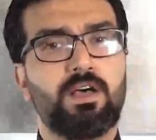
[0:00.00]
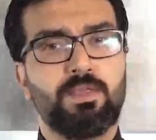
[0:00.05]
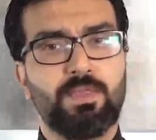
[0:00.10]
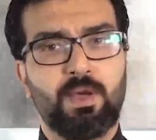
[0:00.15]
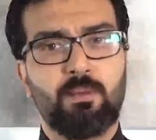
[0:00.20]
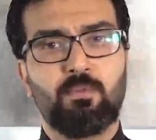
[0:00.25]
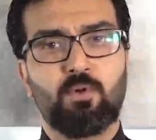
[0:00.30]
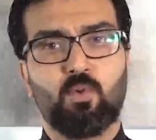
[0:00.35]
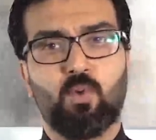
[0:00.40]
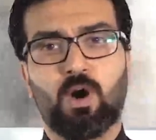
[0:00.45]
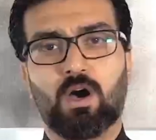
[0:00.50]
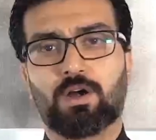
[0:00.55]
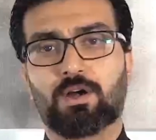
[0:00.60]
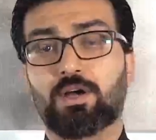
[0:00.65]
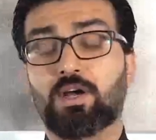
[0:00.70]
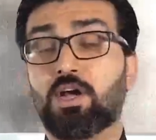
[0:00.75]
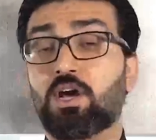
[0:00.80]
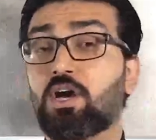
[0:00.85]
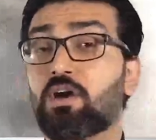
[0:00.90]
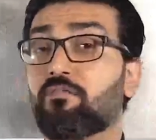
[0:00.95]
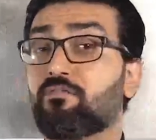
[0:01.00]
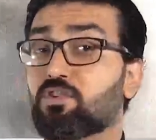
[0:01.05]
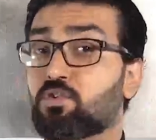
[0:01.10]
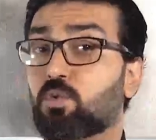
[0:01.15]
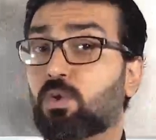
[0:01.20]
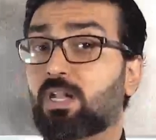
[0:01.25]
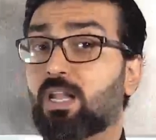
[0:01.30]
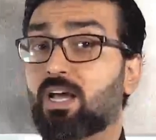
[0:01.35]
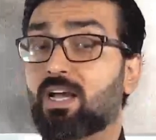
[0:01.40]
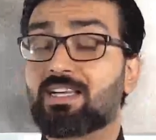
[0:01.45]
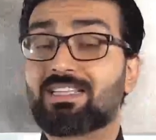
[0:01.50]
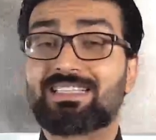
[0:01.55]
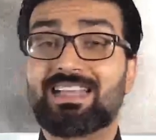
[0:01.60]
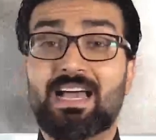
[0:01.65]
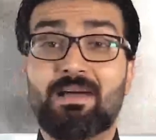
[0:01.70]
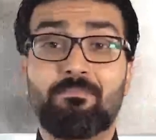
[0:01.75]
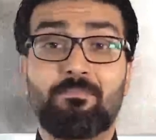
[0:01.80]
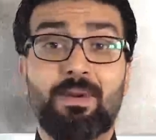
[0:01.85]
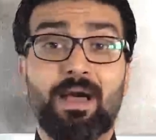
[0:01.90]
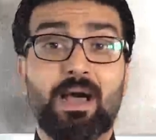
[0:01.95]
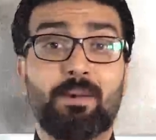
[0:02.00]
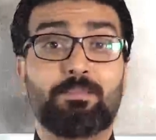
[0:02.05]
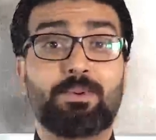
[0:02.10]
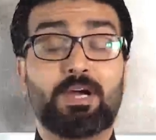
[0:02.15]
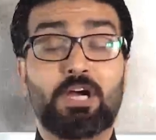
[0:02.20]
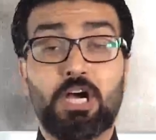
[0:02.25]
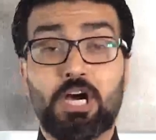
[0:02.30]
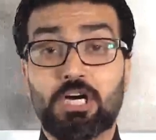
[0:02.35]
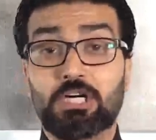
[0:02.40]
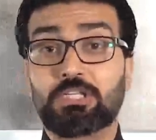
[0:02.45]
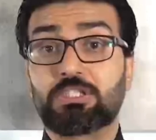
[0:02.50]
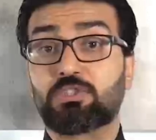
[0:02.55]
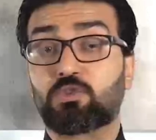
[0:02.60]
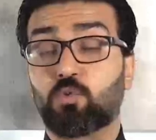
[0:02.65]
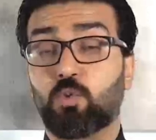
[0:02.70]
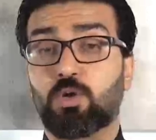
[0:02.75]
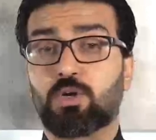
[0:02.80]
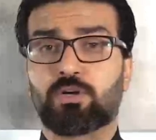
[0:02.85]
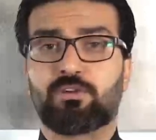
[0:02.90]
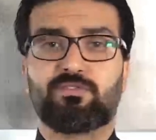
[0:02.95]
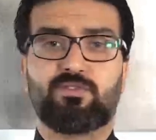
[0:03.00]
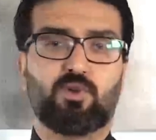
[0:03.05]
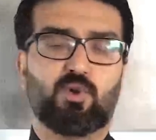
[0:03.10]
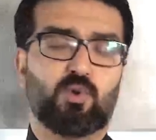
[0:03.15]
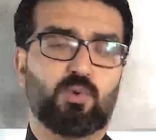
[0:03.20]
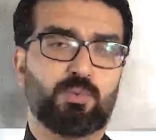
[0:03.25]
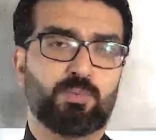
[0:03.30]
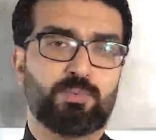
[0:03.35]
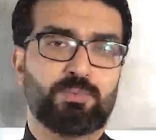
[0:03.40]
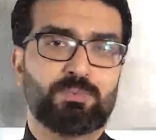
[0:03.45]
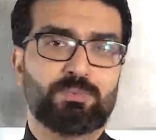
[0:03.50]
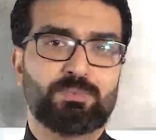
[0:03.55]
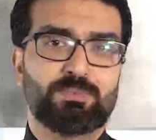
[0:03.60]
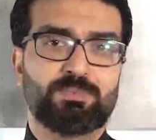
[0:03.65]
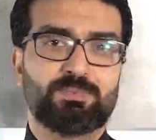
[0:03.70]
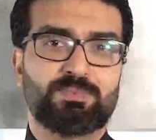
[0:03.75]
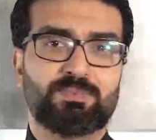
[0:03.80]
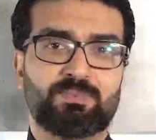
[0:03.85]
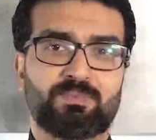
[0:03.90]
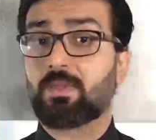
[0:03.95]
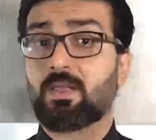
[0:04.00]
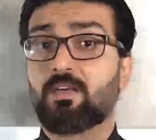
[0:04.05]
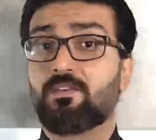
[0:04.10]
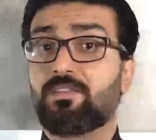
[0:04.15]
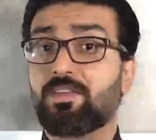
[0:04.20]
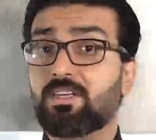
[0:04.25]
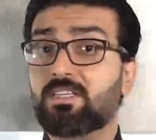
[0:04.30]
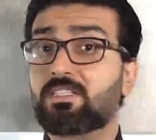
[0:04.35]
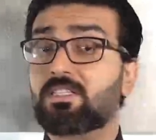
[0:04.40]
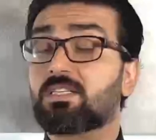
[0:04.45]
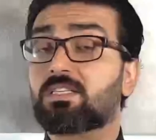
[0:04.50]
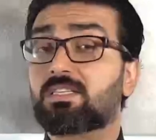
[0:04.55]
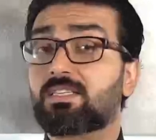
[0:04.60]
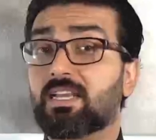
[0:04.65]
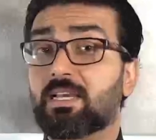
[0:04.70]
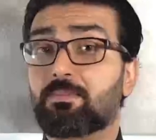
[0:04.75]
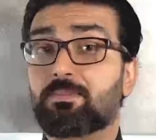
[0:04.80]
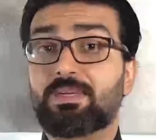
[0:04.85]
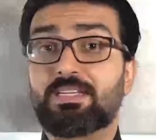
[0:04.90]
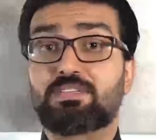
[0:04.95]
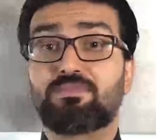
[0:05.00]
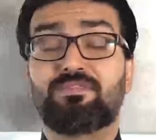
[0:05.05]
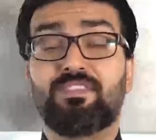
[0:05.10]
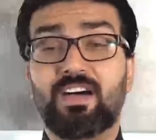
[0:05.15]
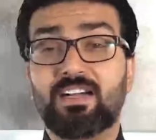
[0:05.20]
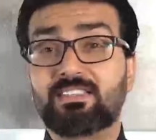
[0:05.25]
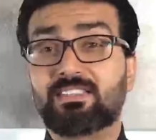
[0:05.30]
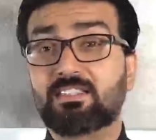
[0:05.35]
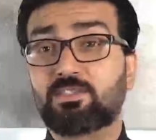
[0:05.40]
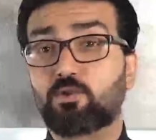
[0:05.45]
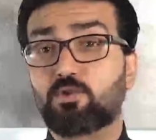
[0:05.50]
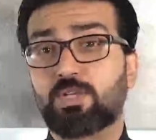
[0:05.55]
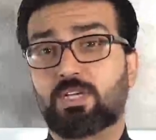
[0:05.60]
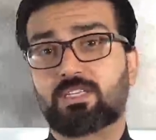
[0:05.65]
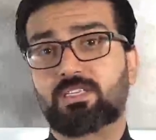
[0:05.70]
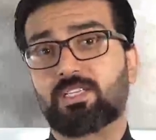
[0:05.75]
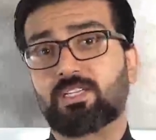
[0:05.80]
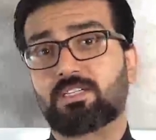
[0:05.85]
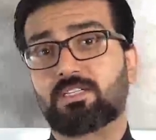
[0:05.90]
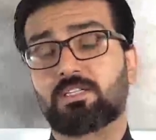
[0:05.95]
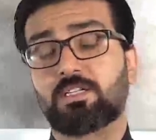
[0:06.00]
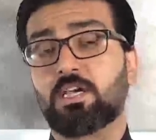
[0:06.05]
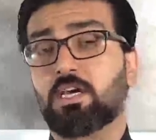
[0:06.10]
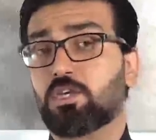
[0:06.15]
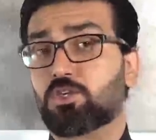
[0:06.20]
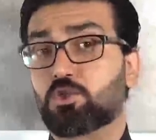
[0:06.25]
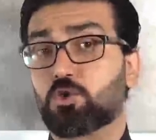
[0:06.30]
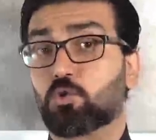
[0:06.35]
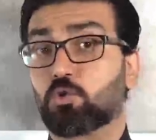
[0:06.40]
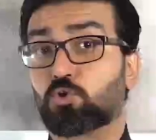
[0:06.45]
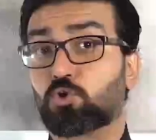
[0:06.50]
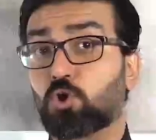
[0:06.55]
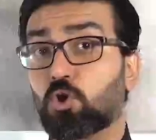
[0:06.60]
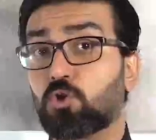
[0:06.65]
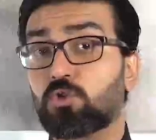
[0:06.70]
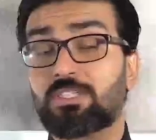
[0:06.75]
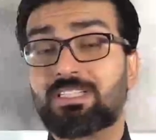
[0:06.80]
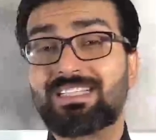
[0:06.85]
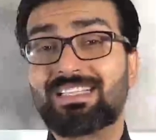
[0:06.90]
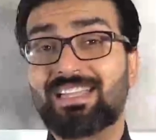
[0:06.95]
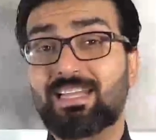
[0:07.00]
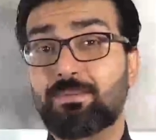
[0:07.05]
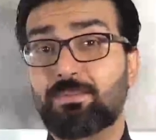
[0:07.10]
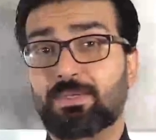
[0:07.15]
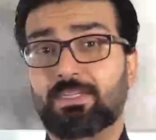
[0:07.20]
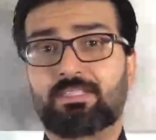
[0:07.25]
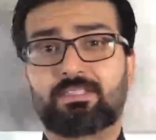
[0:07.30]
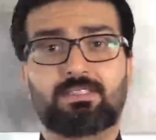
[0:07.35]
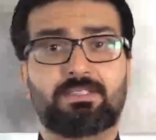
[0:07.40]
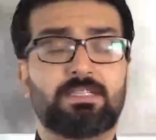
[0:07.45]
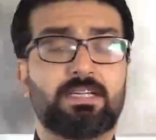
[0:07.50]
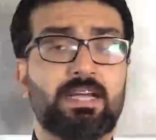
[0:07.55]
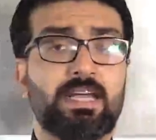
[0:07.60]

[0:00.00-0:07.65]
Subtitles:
Number 1. Visualize and map current workflow. This step is vital to success, so don't skip it.